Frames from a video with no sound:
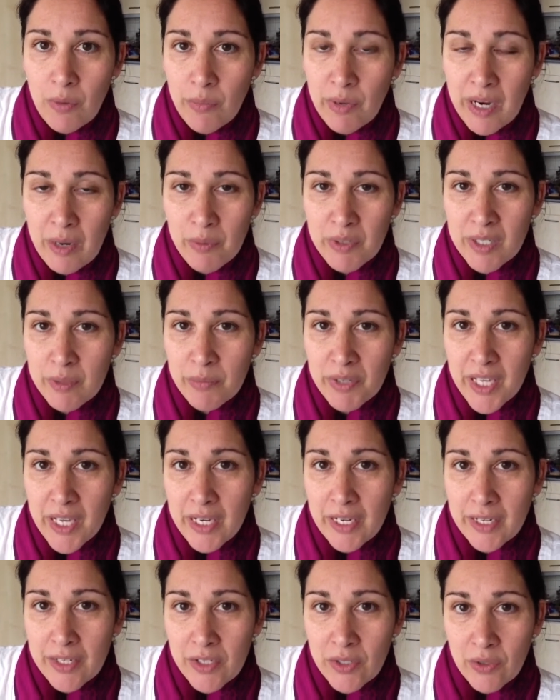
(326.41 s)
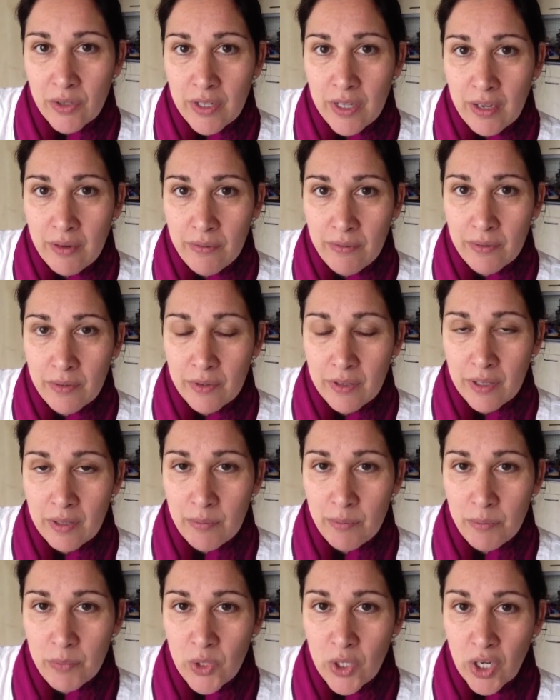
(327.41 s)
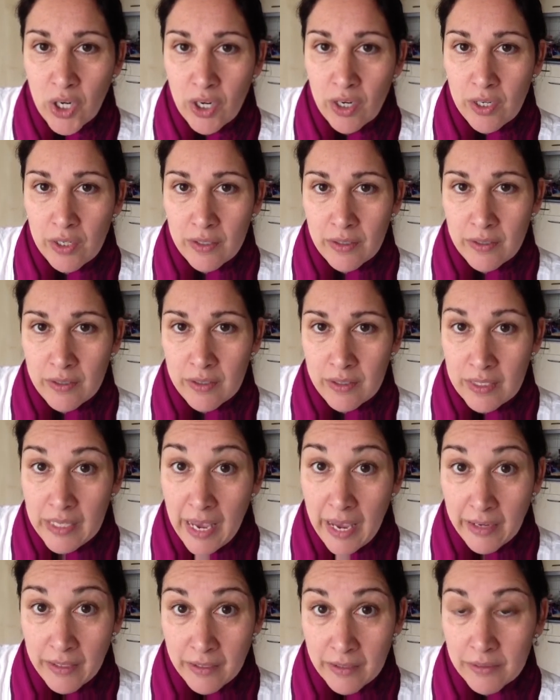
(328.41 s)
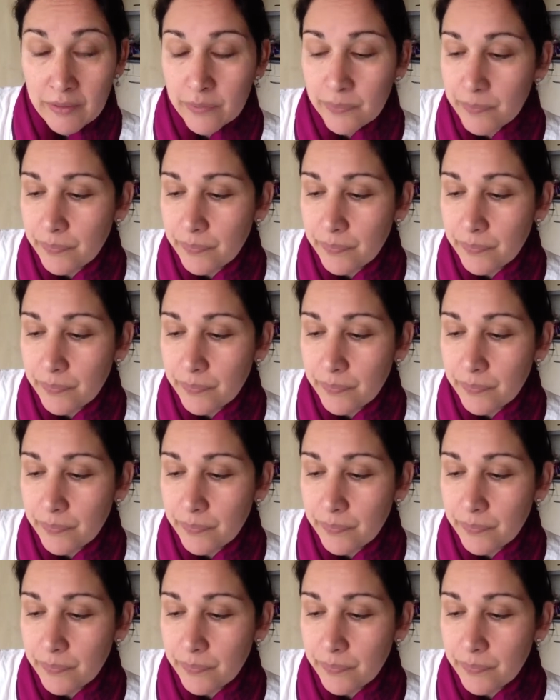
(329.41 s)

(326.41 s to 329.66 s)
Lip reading: but I wasn't planning on doing that for Munich artists yet.